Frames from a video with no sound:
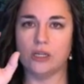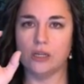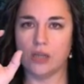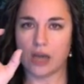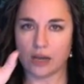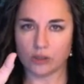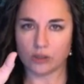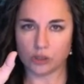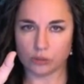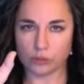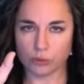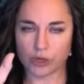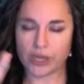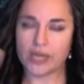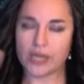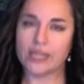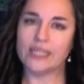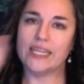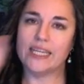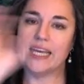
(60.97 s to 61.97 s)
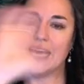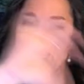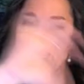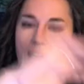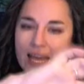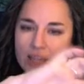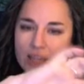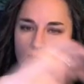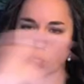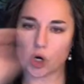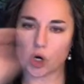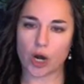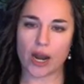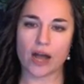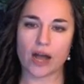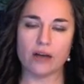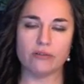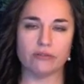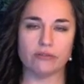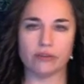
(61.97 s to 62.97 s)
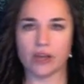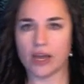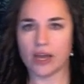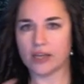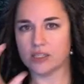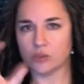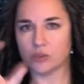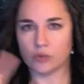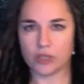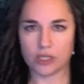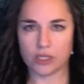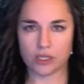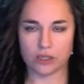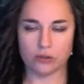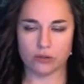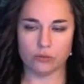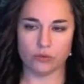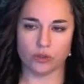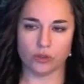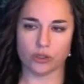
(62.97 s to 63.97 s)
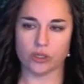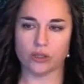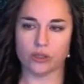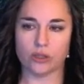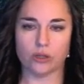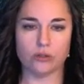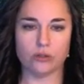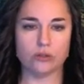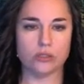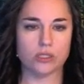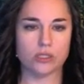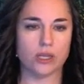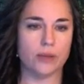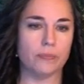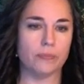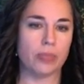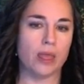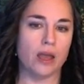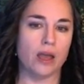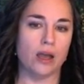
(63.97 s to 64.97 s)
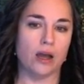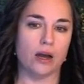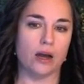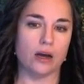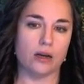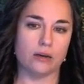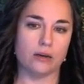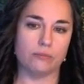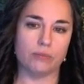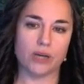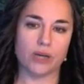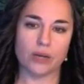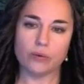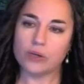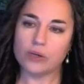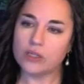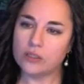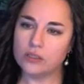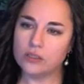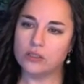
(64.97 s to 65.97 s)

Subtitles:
algebraically, and the graph as we look at those. But I wanted to